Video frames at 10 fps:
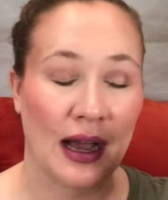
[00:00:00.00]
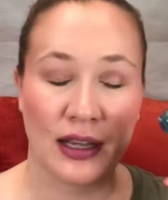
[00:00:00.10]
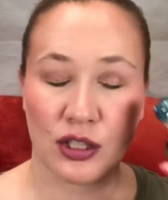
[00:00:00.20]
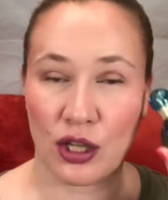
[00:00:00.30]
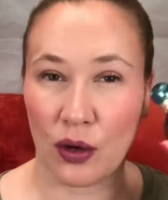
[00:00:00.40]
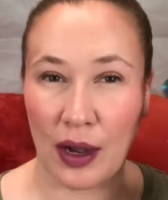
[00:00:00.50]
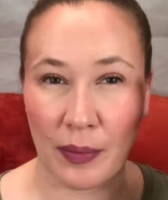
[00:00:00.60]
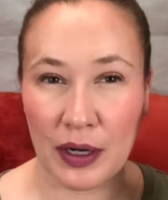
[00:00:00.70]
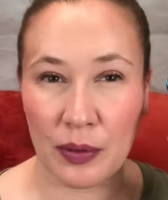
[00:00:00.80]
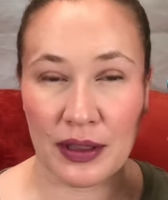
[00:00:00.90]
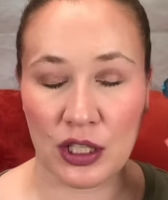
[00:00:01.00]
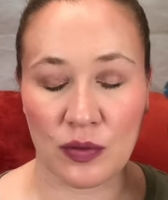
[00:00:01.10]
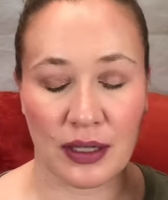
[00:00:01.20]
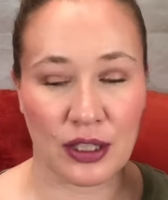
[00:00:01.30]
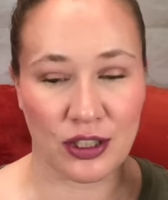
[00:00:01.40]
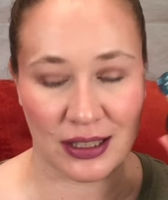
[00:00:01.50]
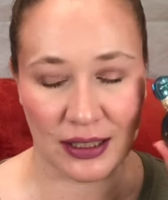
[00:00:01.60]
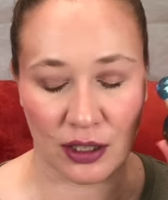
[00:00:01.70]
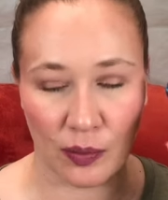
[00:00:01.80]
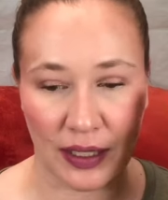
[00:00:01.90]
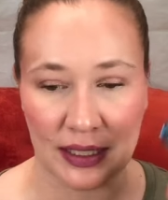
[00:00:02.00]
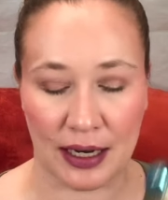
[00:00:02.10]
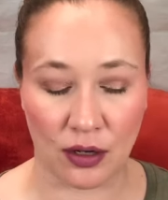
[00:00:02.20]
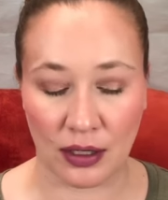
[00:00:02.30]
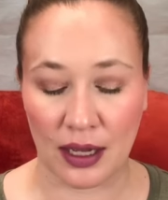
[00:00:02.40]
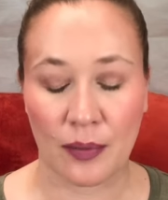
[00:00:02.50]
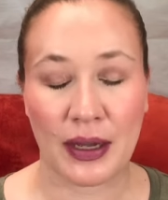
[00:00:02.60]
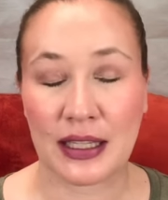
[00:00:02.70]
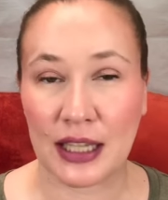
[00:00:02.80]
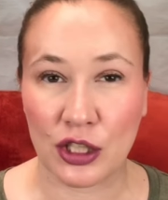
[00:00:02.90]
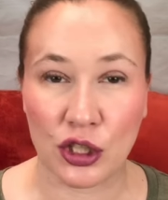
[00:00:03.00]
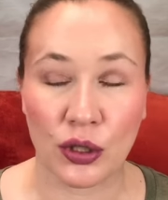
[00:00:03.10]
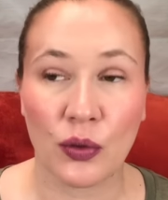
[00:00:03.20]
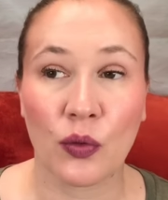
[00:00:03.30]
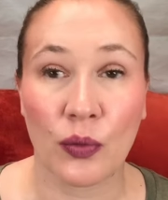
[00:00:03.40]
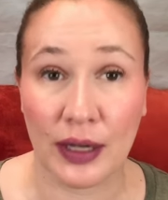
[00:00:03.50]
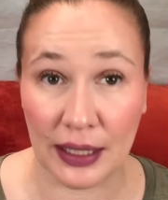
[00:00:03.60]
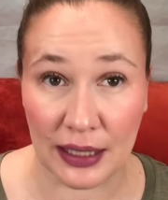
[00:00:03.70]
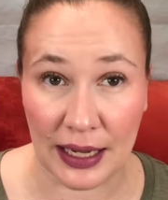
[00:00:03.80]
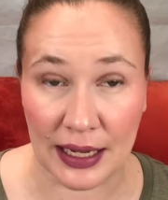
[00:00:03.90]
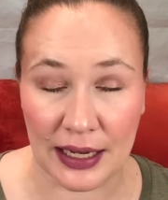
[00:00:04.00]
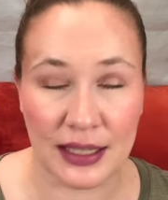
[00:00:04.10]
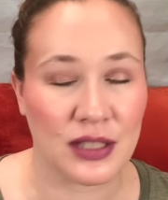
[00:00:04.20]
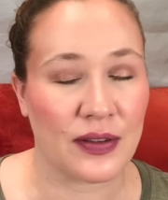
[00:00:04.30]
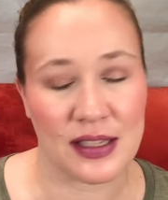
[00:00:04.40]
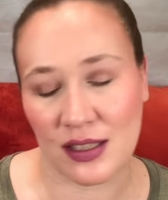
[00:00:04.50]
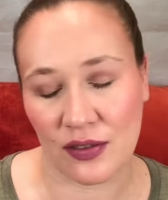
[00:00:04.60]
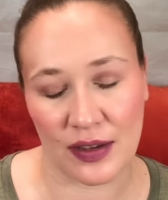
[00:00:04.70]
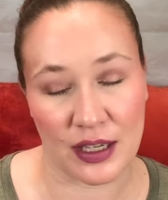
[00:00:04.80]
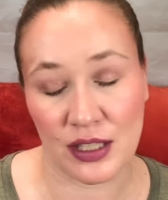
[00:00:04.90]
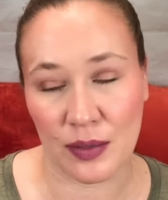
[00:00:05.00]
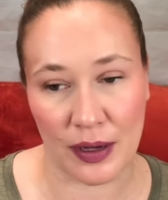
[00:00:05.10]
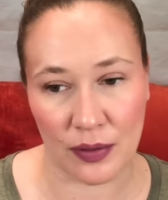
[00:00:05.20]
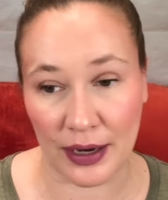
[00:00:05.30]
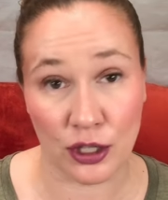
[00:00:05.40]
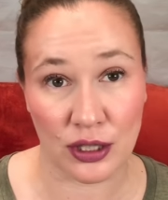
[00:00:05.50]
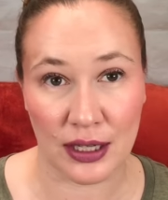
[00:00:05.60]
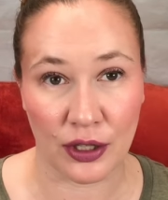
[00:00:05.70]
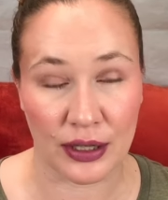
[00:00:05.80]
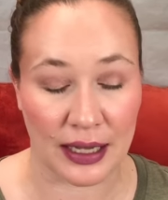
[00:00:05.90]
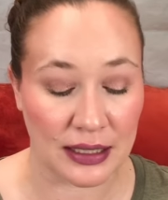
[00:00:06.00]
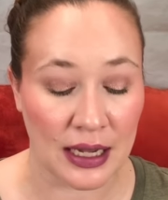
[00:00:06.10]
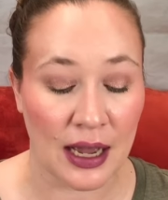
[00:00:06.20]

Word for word: So I'm going to put this one just a little bit down because I do really like it. It's Festive Fantasy, by the way. I should tell you that.